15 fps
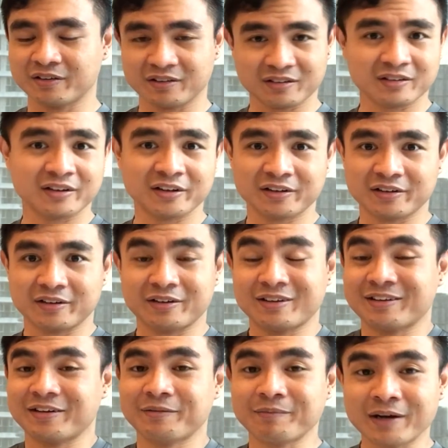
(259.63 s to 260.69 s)
like
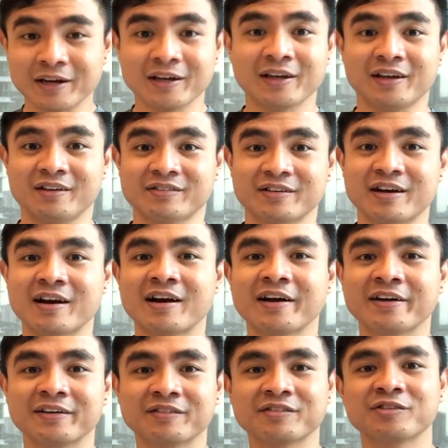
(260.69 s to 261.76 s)
in my case, I
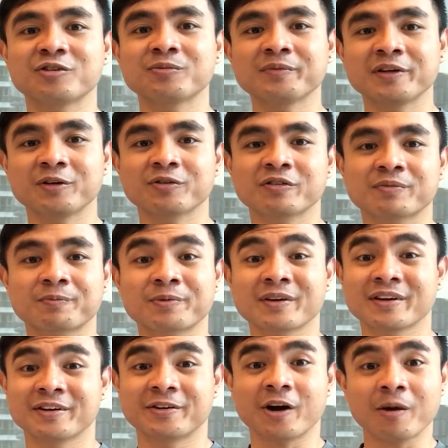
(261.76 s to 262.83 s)
consume news
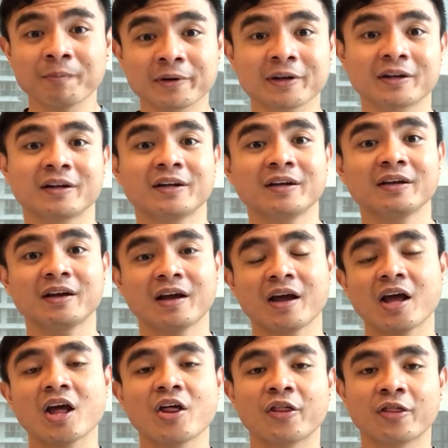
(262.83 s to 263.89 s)
predominantly
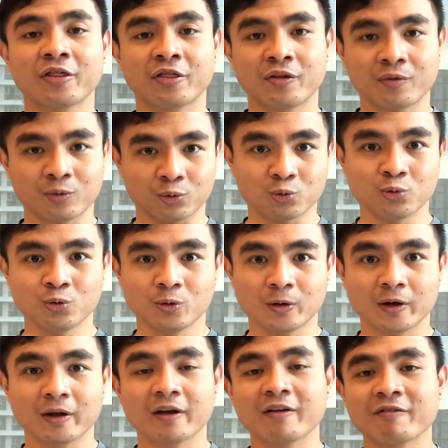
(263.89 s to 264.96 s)
through
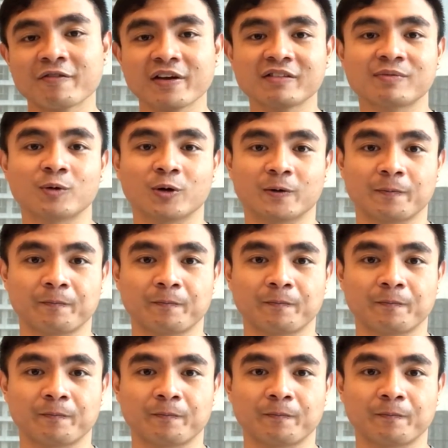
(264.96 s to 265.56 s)
Facebook?